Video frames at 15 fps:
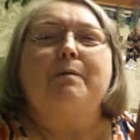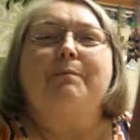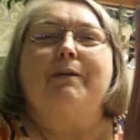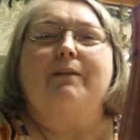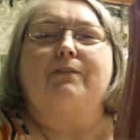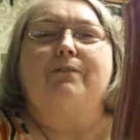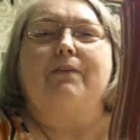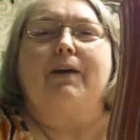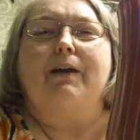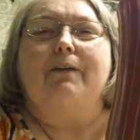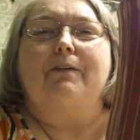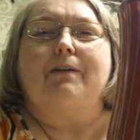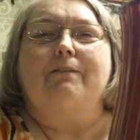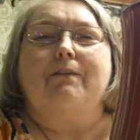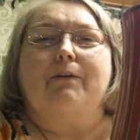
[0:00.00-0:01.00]
But it's
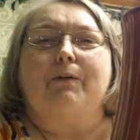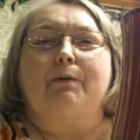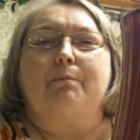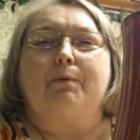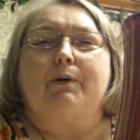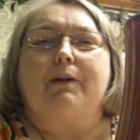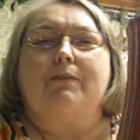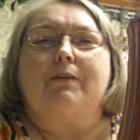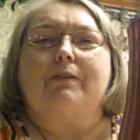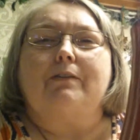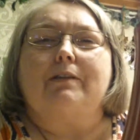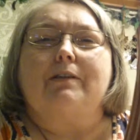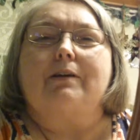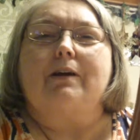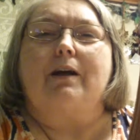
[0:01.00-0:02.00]
very, very pretty. You can
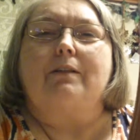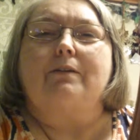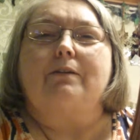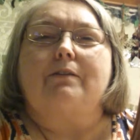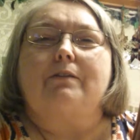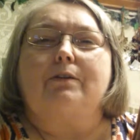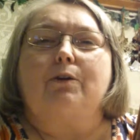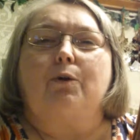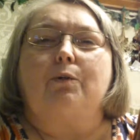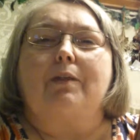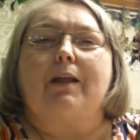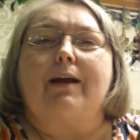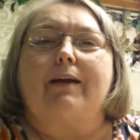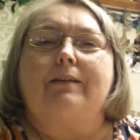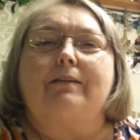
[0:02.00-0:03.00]
see the colors, the gold
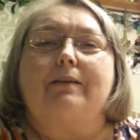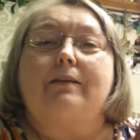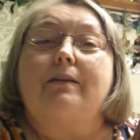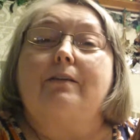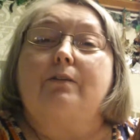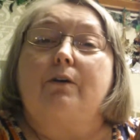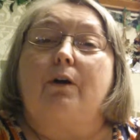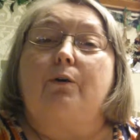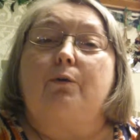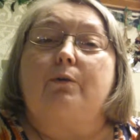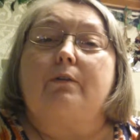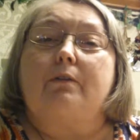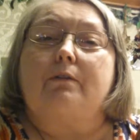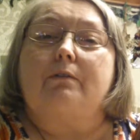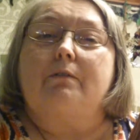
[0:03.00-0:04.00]
lines. It is
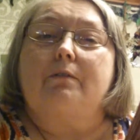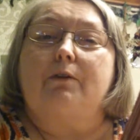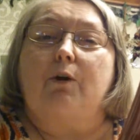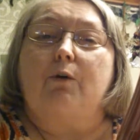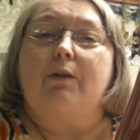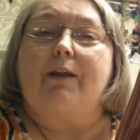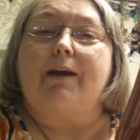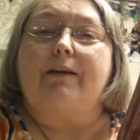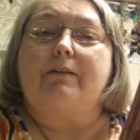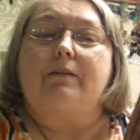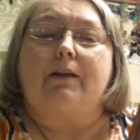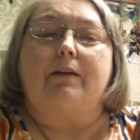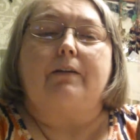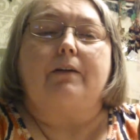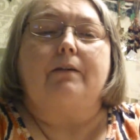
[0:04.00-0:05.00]
gold lines
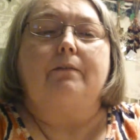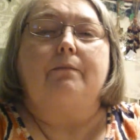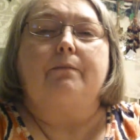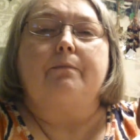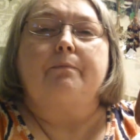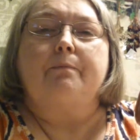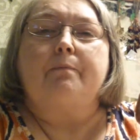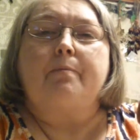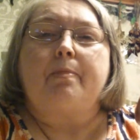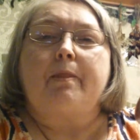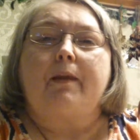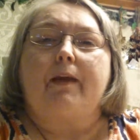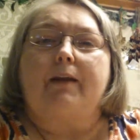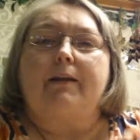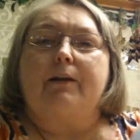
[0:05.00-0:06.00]
down there.
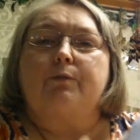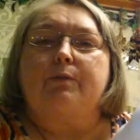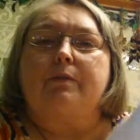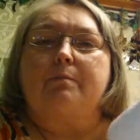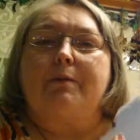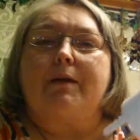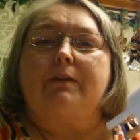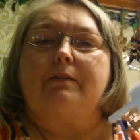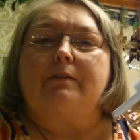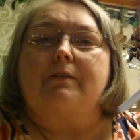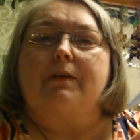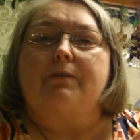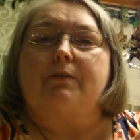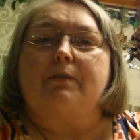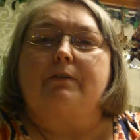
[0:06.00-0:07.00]
And that's what the base and
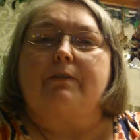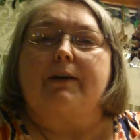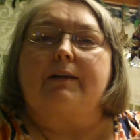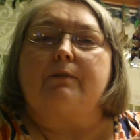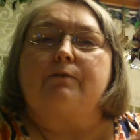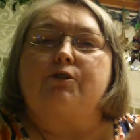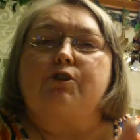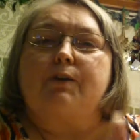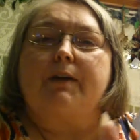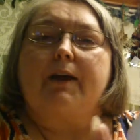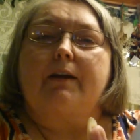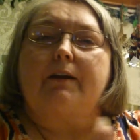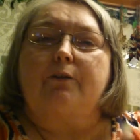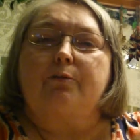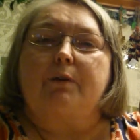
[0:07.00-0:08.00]
stuff looks like. And I'm going to show you
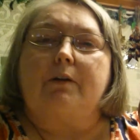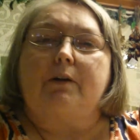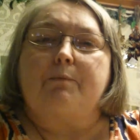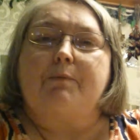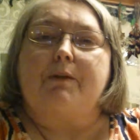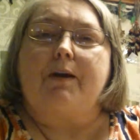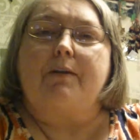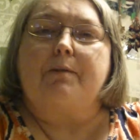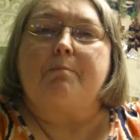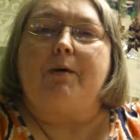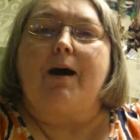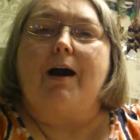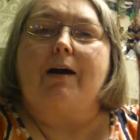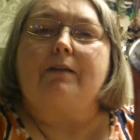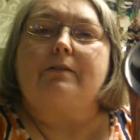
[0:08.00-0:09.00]
how it is when it comes out of the
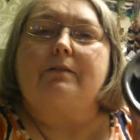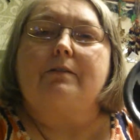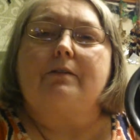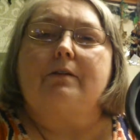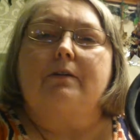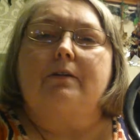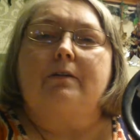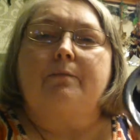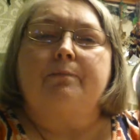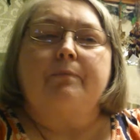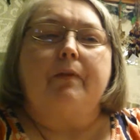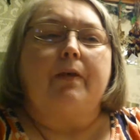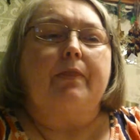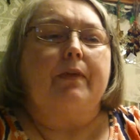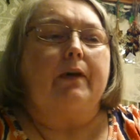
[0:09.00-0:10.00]
box.
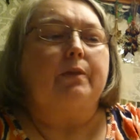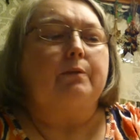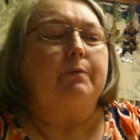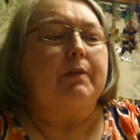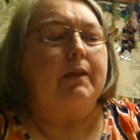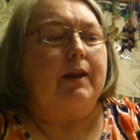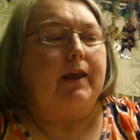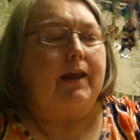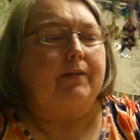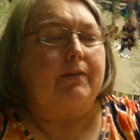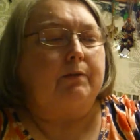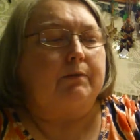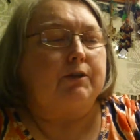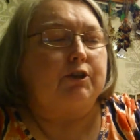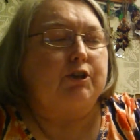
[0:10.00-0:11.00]
The other one that I have that
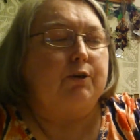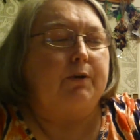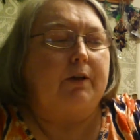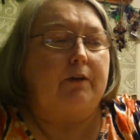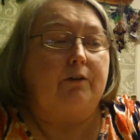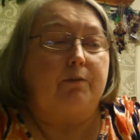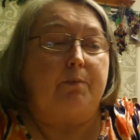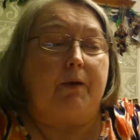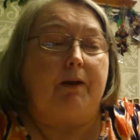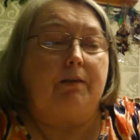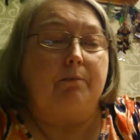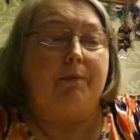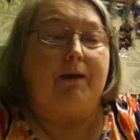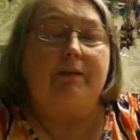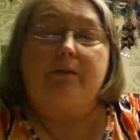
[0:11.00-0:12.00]
I want to show you and explain
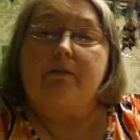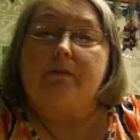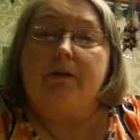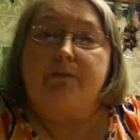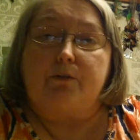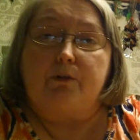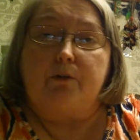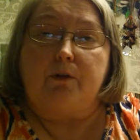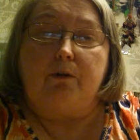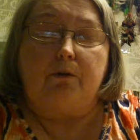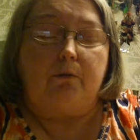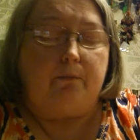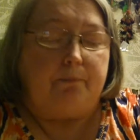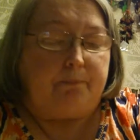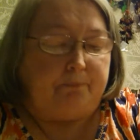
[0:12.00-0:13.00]
the base and stuff to
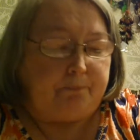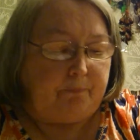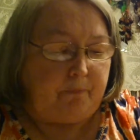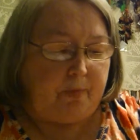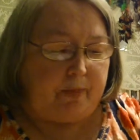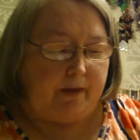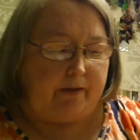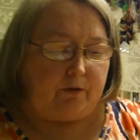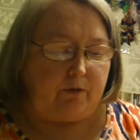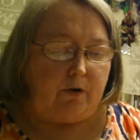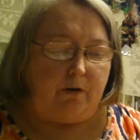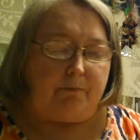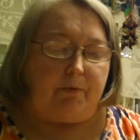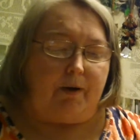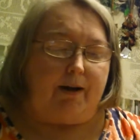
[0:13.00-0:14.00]
you is
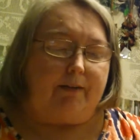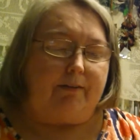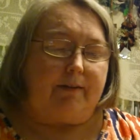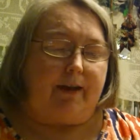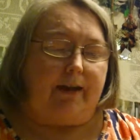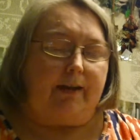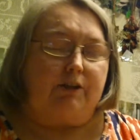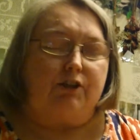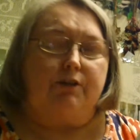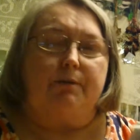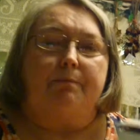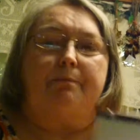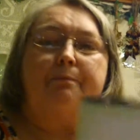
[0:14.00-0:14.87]
called Bronze Age.